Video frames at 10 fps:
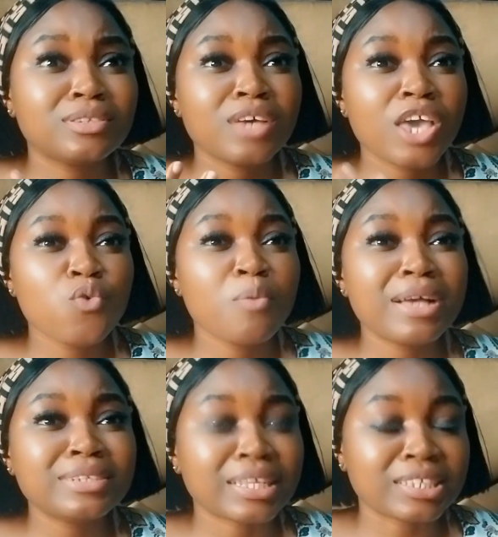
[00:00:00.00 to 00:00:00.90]
a
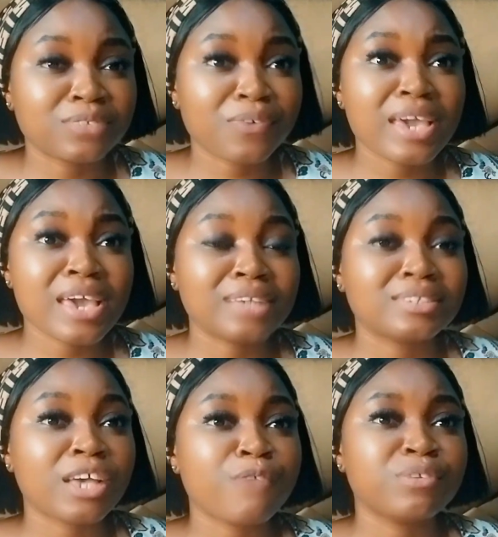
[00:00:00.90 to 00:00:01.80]
woman satisfying
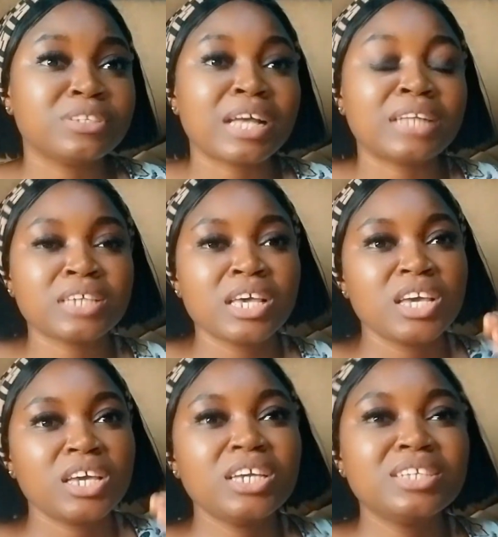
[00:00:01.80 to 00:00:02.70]
herself is
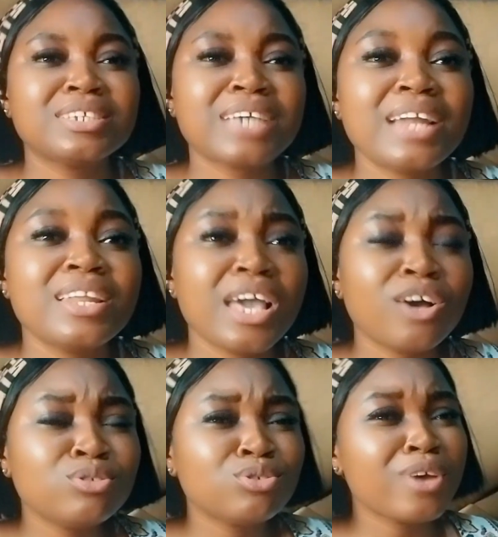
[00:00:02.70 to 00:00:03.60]
that it can
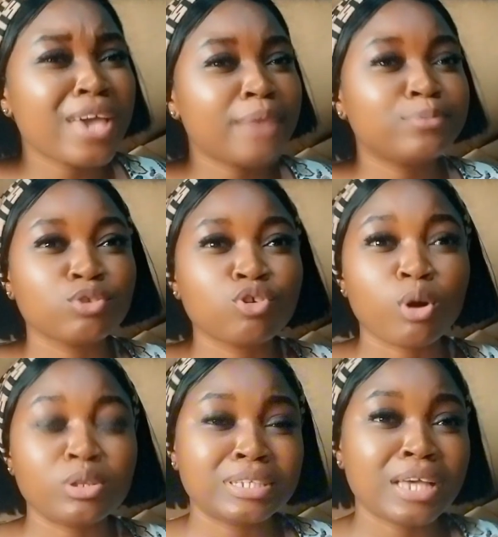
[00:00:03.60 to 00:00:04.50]
also help to
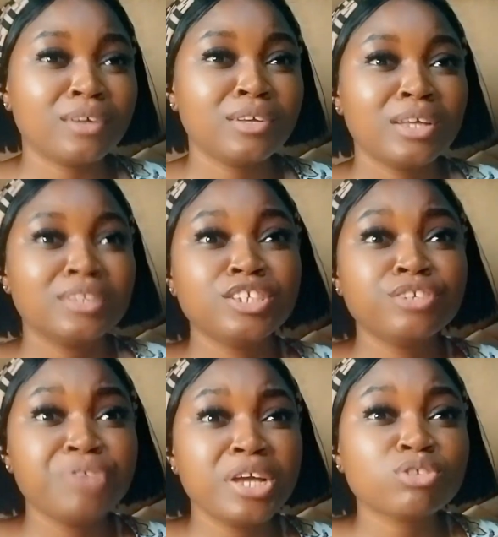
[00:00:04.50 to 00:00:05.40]
curtail the
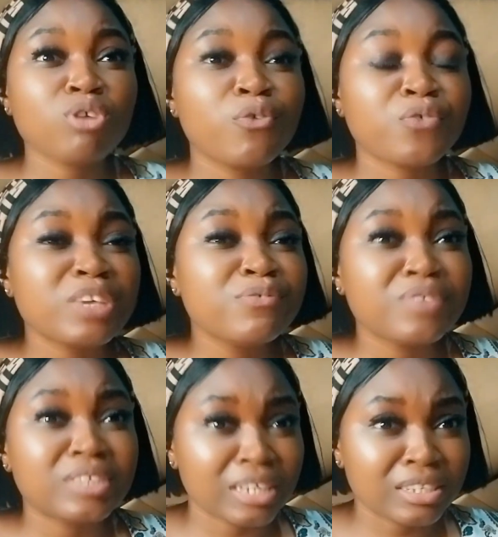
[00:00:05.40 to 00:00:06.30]
rate of
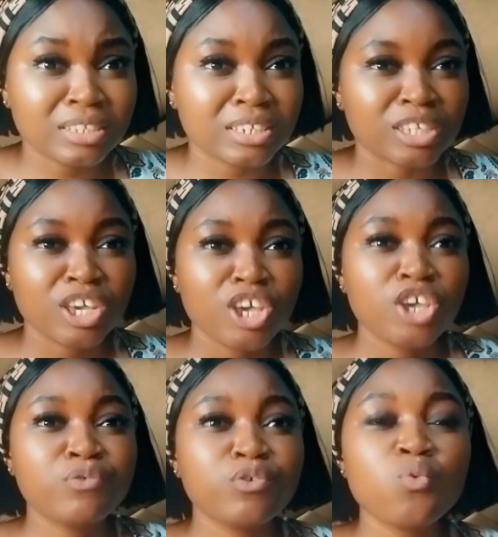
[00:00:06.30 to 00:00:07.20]
infidelity.
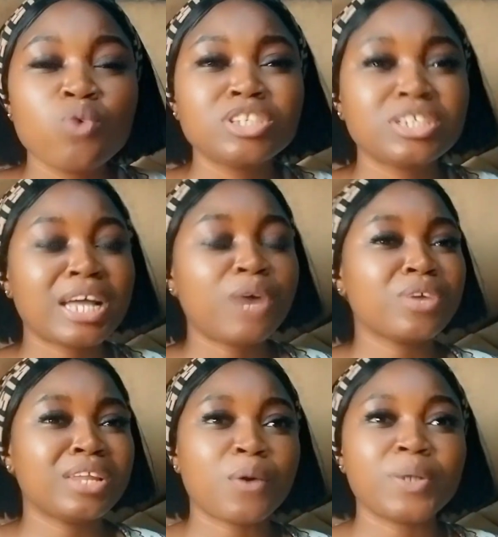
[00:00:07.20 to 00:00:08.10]
If you watch now
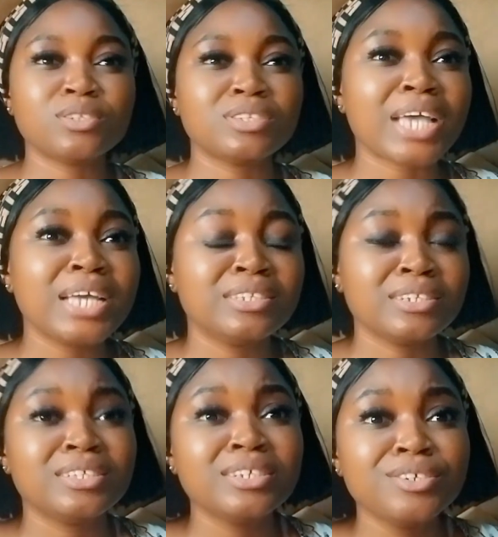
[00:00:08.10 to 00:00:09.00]
in our society,
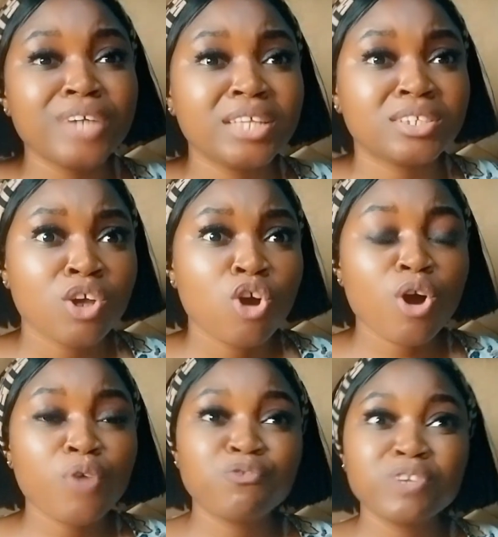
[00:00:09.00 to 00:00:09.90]
the rate
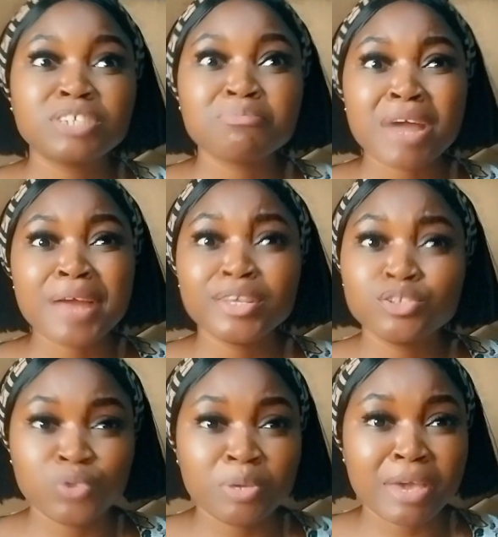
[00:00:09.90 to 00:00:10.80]
of which married
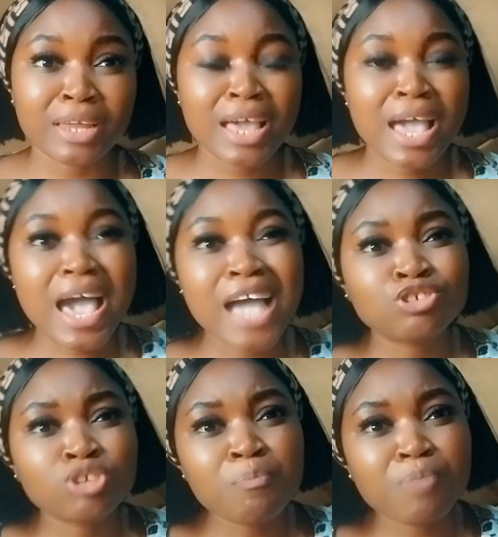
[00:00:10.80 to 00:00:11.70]
women are
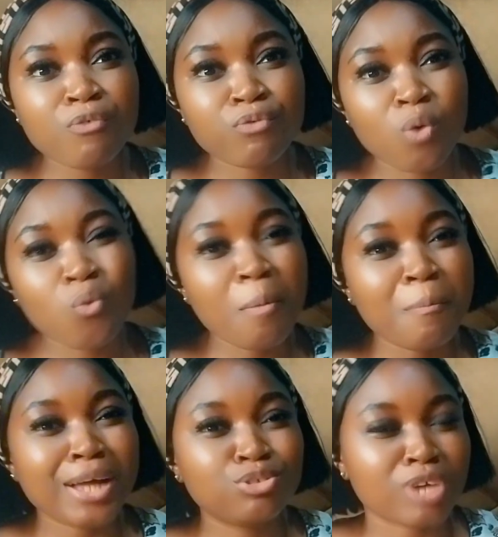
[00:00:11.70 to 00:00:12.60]
jumping from one
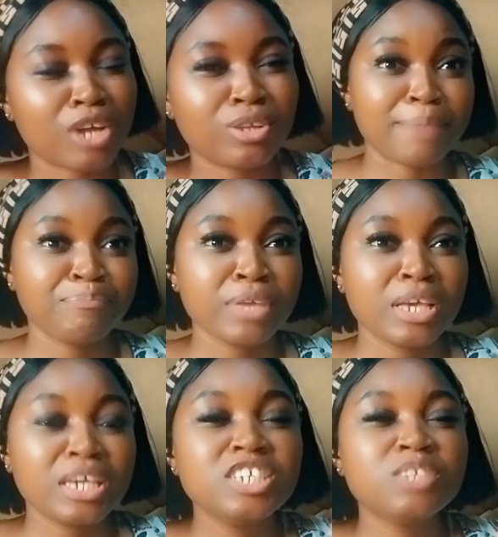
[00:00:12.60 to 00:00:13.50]
man to another
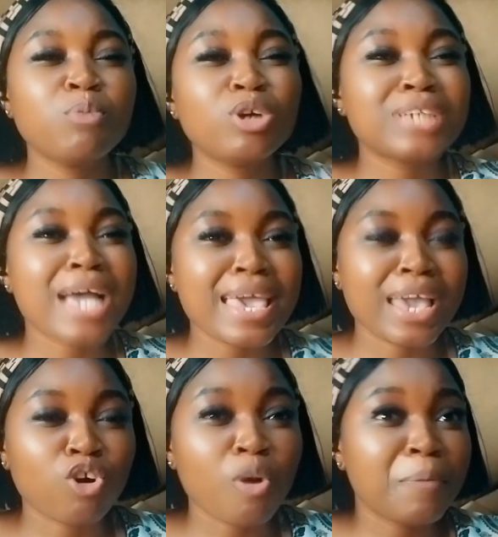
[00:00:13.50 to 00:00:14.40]
is much higher
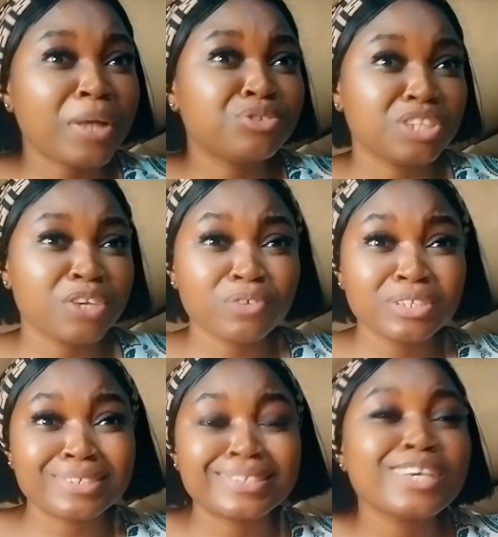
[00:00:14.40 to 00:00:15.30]
compared to even
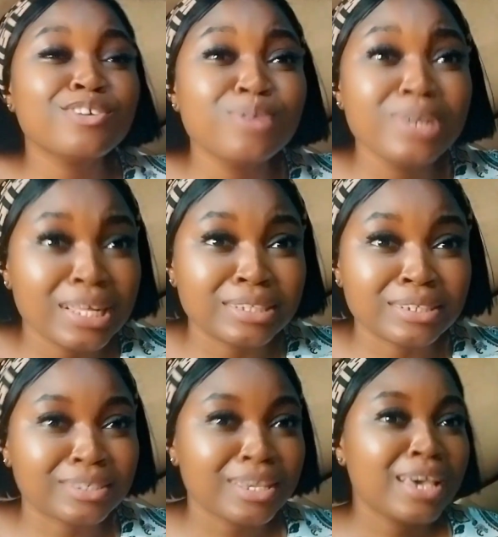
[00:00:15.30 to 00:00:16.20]
the single
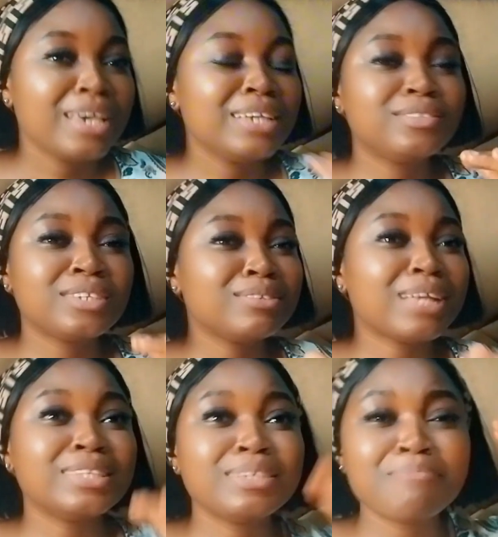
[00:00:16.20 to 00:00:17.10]
ladies. It seems
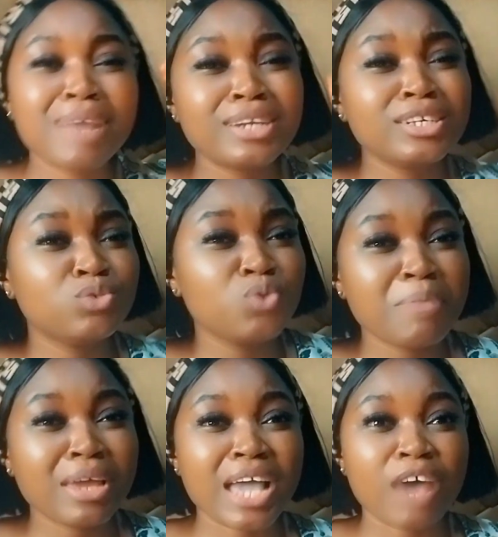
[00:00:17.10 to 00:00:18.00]
that the married
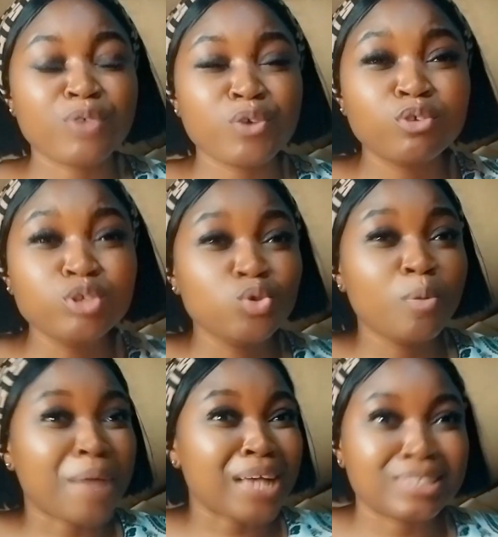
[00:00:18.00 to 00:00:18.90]
women have even do
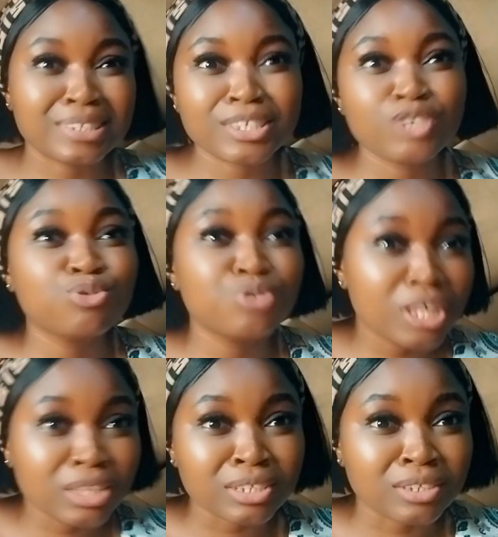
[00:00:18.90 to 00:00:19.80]
past the single
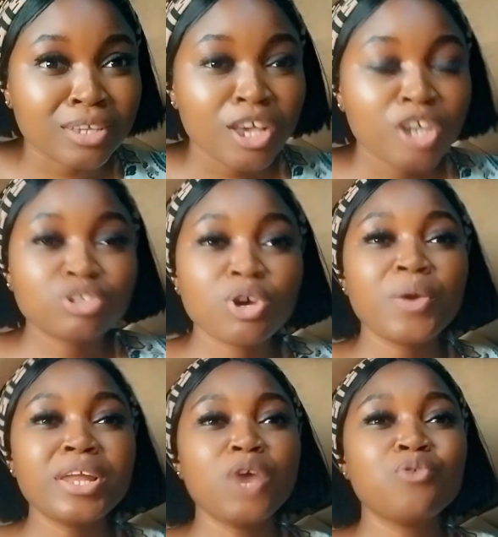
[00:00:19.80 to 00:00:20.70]
ladies. So
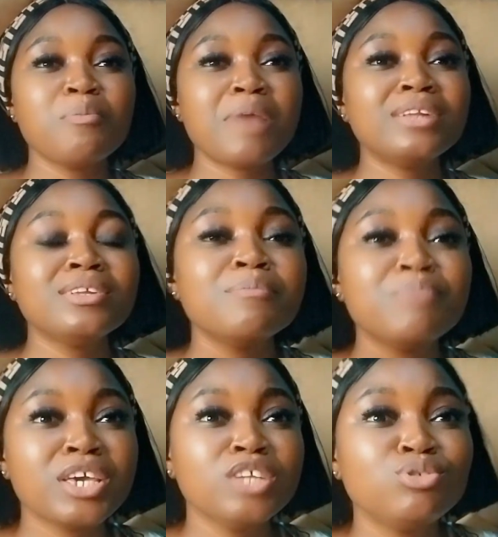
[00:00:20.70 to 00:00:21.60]
when a woman
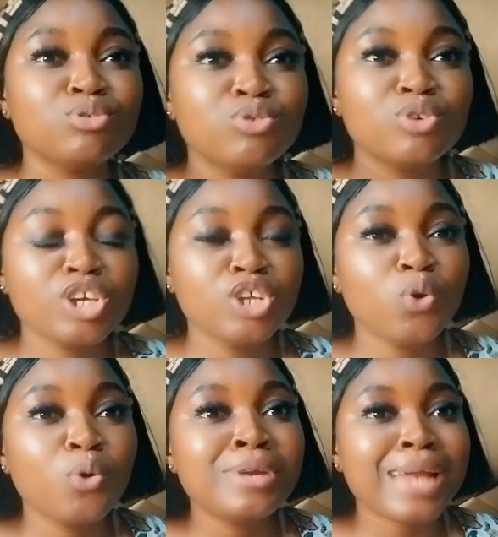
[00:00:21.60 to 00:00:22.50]
begin to
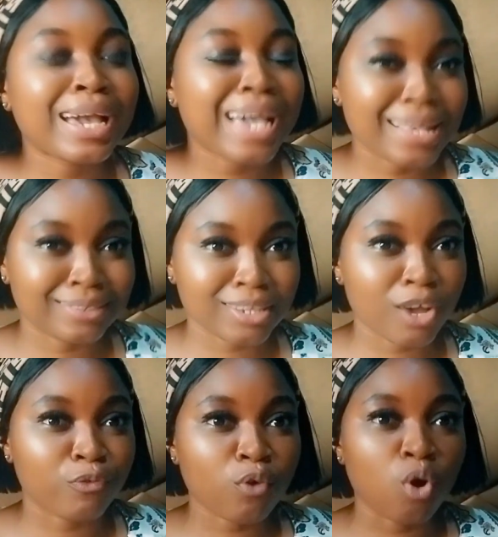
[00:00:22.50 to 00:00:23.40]
knack
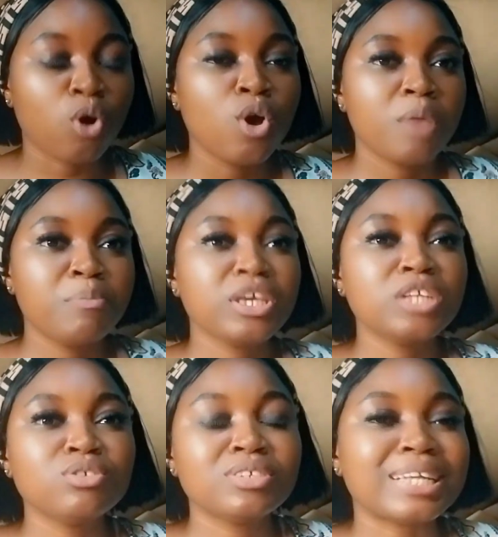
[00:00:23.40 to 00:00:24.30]
herself or begin
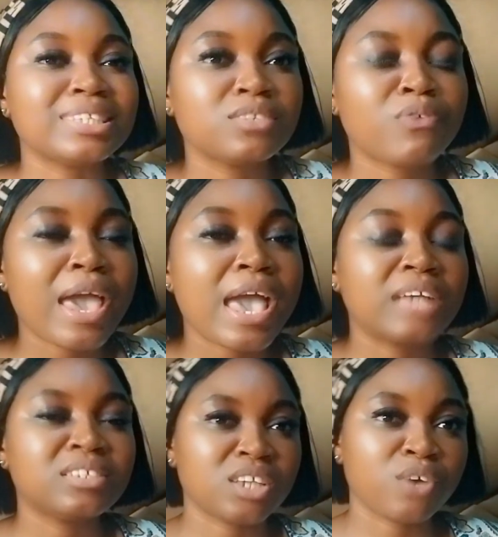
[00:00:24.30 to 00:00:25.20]
to satisfy
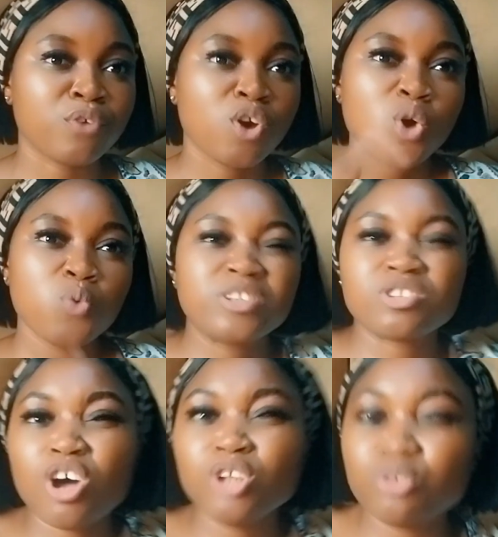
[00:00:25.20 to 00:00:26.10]
herself with
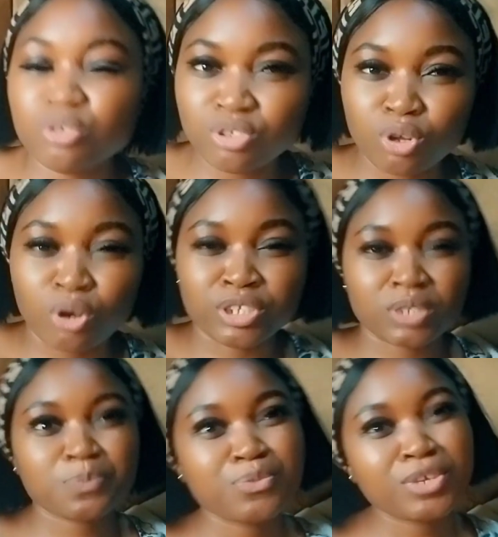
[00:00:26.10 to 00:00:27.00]
all those
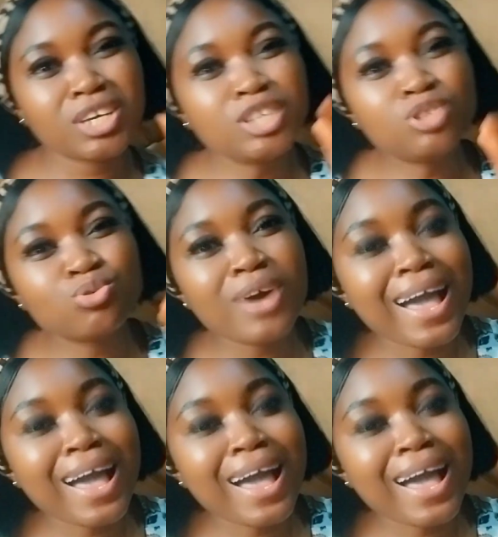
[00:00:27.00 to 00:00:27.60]
toys, it will